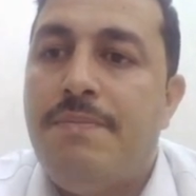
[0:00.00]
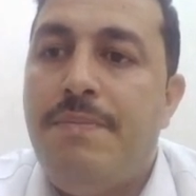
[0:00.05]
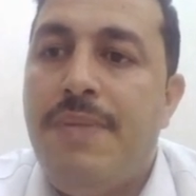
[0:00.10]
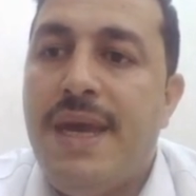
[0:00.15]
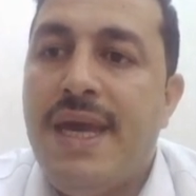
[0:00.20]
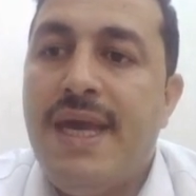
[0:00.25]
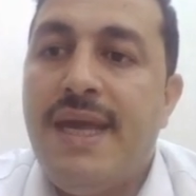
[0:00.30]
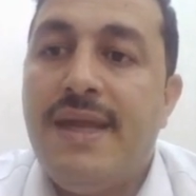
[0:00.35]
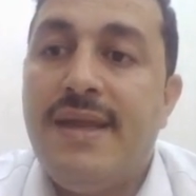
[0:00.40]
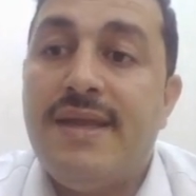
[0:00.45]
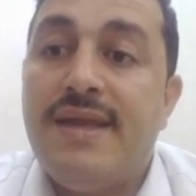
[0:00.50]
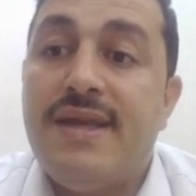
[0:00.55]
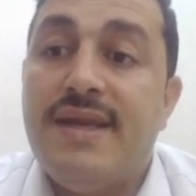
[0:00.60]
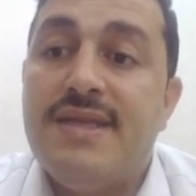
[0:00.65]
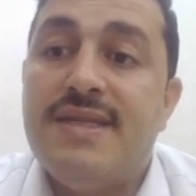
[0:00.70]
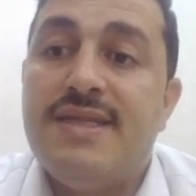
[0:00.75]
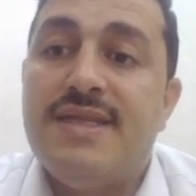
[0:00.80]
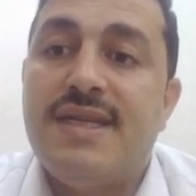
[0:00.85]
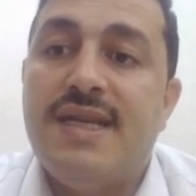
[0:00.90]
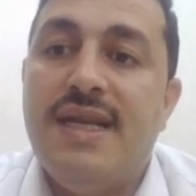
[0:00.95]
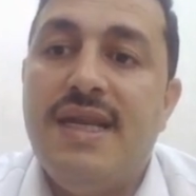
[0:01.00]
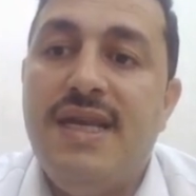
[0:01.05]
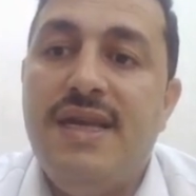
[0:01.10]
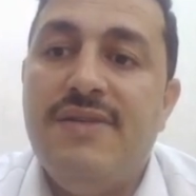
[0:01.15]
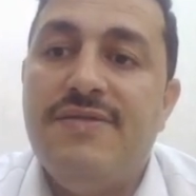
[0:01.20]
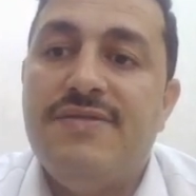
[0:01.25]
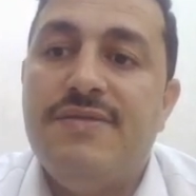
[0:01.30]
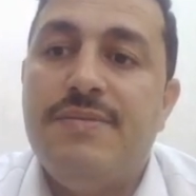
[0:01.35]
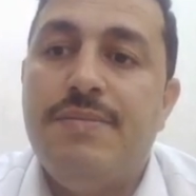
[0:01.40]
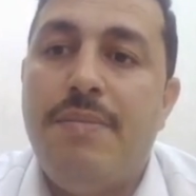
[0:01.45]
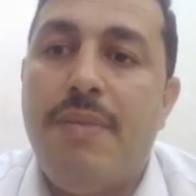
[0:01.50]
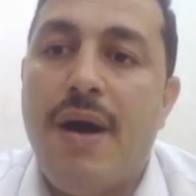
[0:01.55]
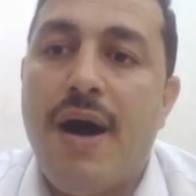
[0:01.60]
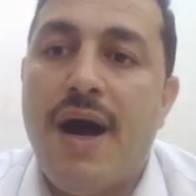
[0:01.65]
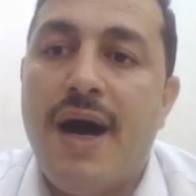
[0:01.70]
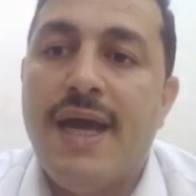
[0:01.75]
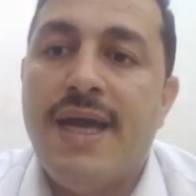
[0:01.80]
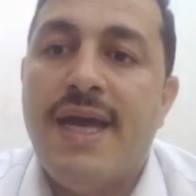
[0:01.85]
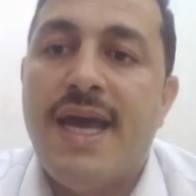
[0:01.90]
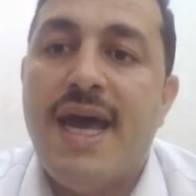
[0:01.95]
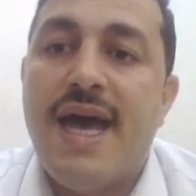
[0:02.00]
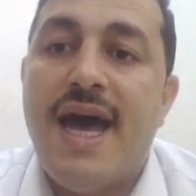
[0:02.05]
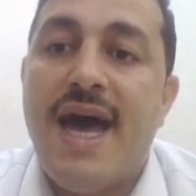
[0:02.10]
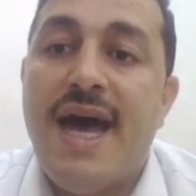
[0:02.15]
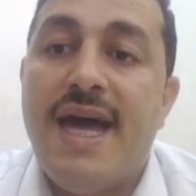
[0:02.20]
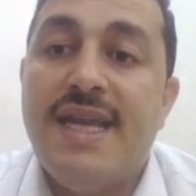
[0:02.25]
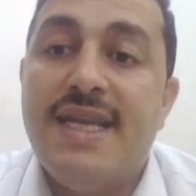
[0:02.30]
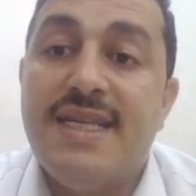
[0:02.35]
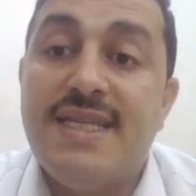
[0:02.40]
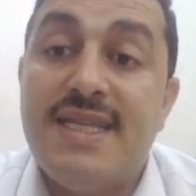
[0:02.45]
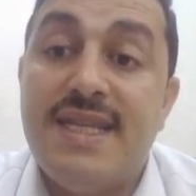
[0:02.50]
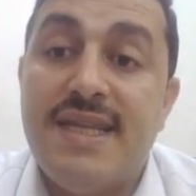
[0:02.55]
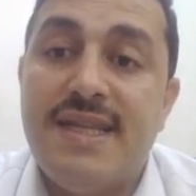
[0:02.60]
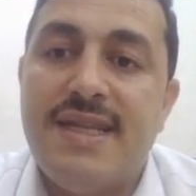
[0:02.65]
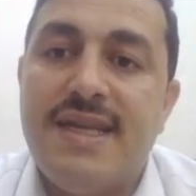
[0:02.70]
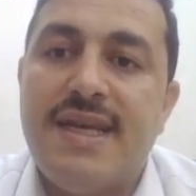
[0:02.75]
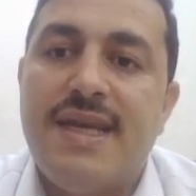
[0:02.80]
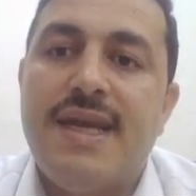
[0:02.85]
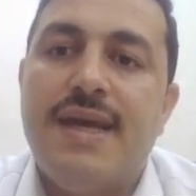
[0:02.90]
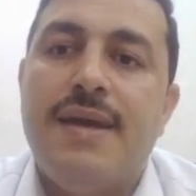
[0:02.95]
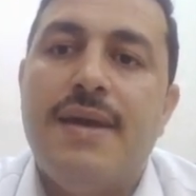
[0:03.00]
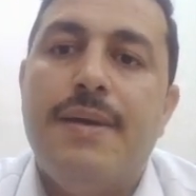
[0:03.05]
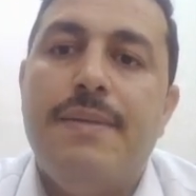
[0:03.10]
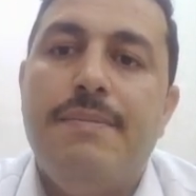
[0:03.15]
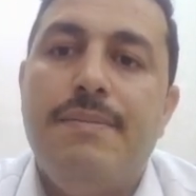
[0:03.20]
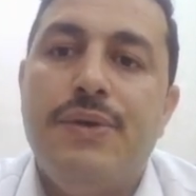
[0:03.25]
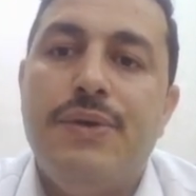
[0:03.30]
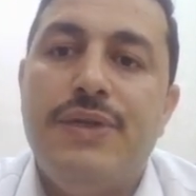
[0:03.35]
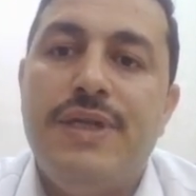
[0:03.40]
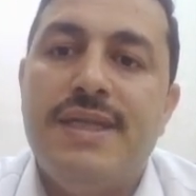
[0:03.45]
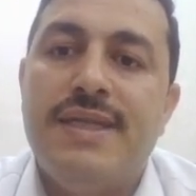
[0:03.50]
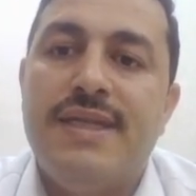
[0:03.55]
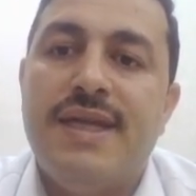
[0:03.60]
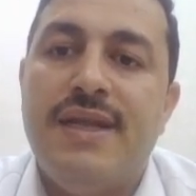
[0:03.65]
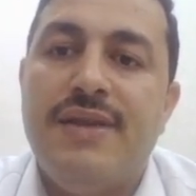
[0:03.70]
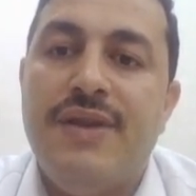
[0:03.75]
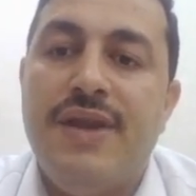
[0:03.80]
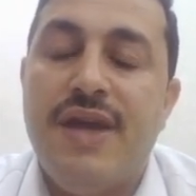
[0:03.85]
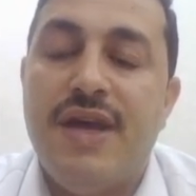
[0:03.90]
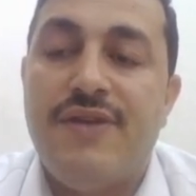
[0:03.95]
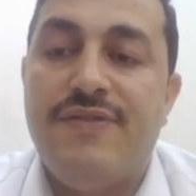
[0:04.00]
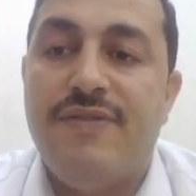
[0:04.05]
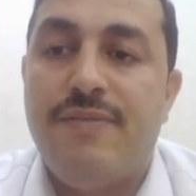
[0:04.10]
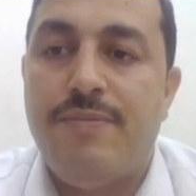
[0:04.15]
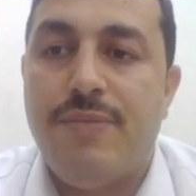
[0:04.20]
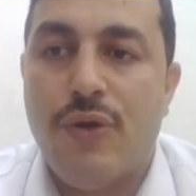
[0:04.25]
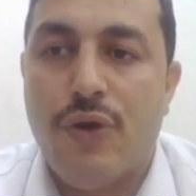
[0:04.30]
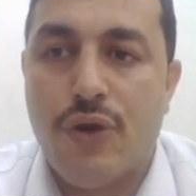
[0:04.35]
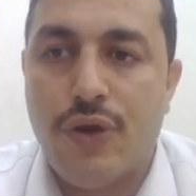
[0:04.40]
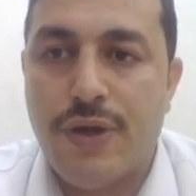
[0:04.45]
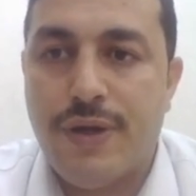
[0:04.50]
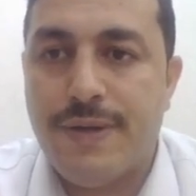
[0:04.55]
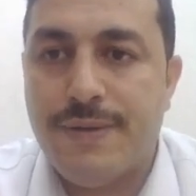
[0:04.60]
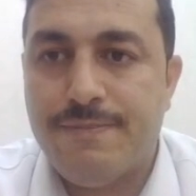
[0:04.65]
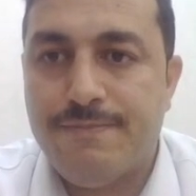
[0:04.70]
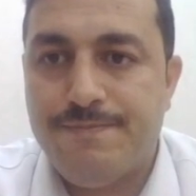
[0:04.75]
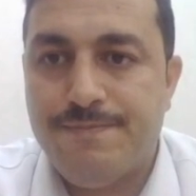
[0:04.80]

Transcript: Pain is relieved by anesthetic pudendal nerve block.